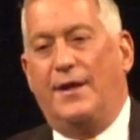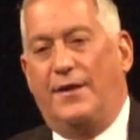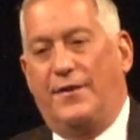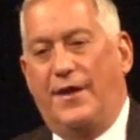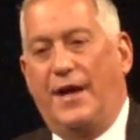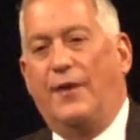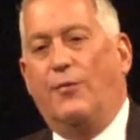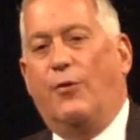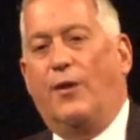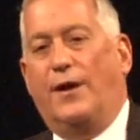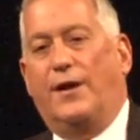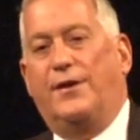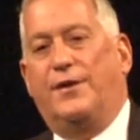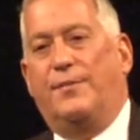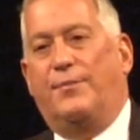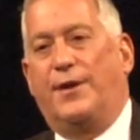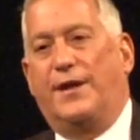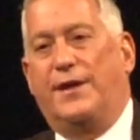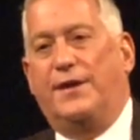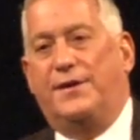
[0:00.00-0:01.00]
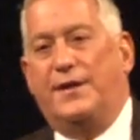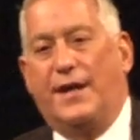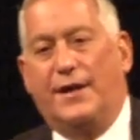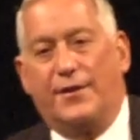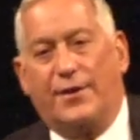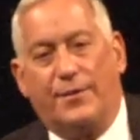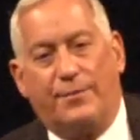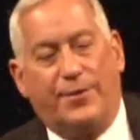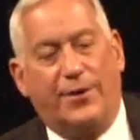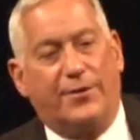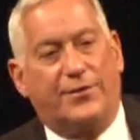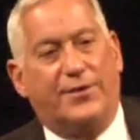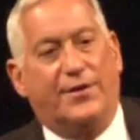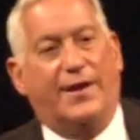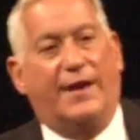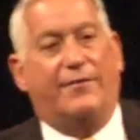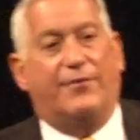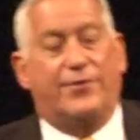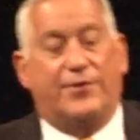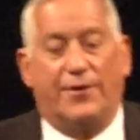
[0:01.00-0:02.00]
They wanted to bring it down to the personal
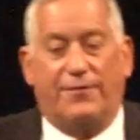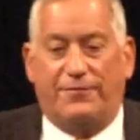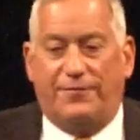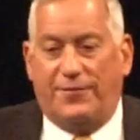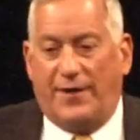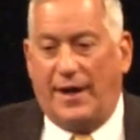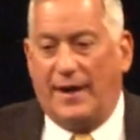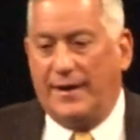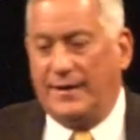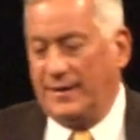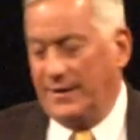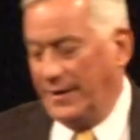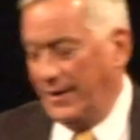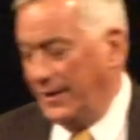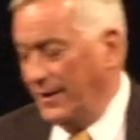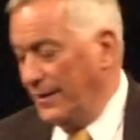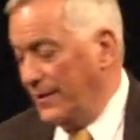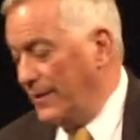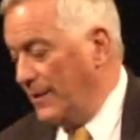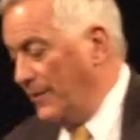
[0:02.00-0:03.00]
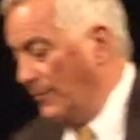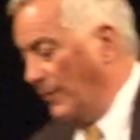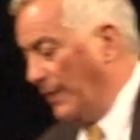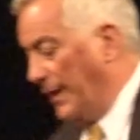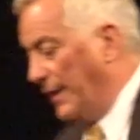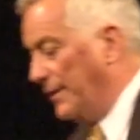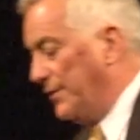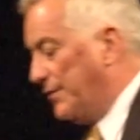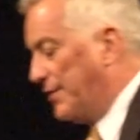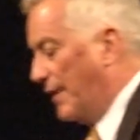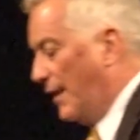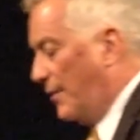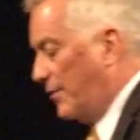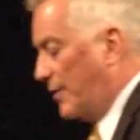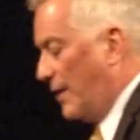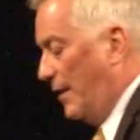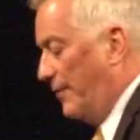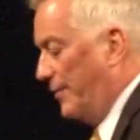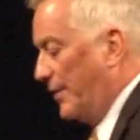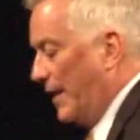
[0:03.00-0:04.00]
level. So finally, when Intel
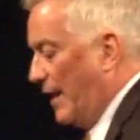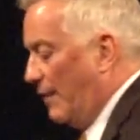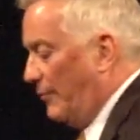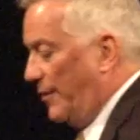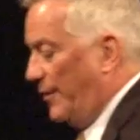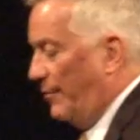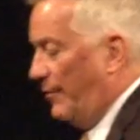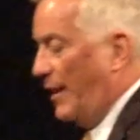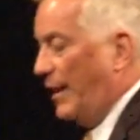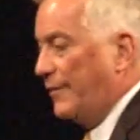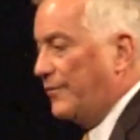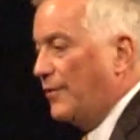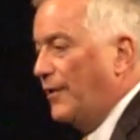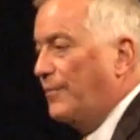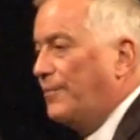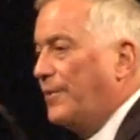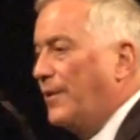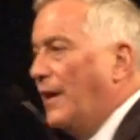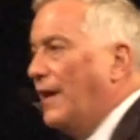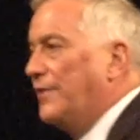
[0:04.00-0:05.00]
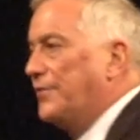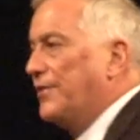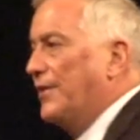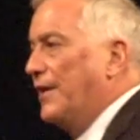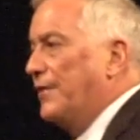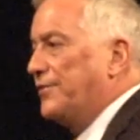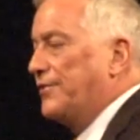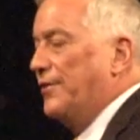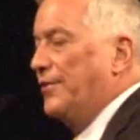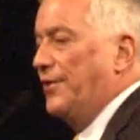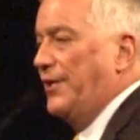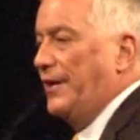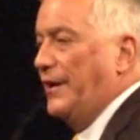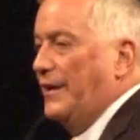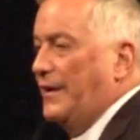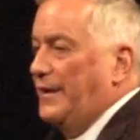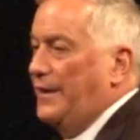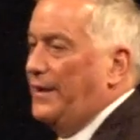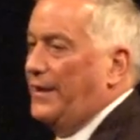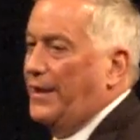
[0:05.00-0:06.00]
comes out with a microprocessor, the
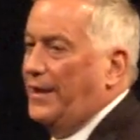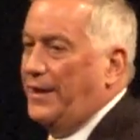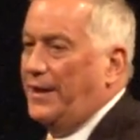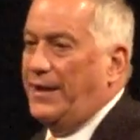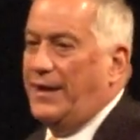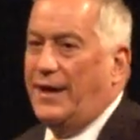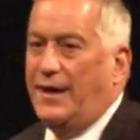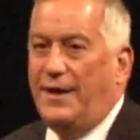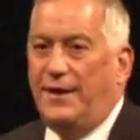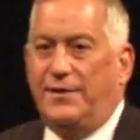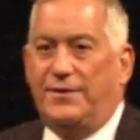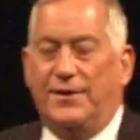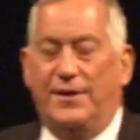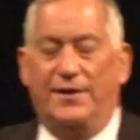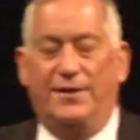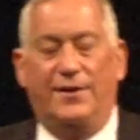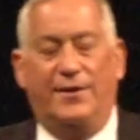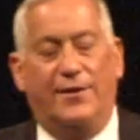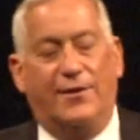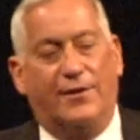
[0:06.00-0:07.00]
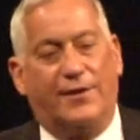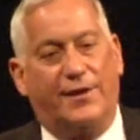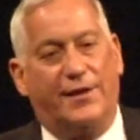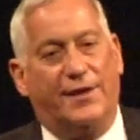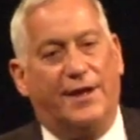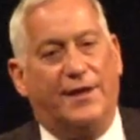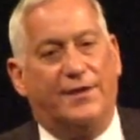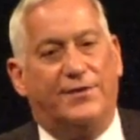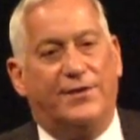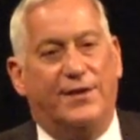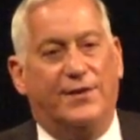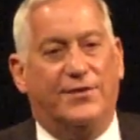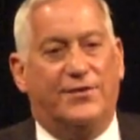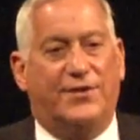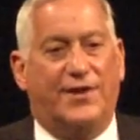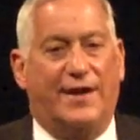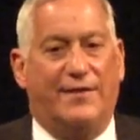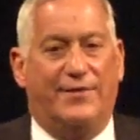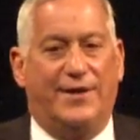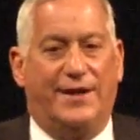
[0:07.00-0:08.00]
8088, in the early
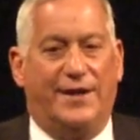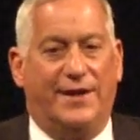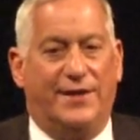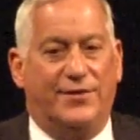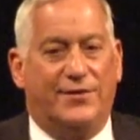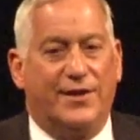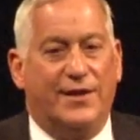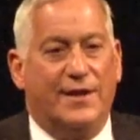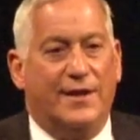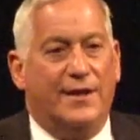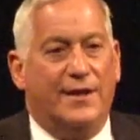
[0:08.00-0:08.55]
1970s,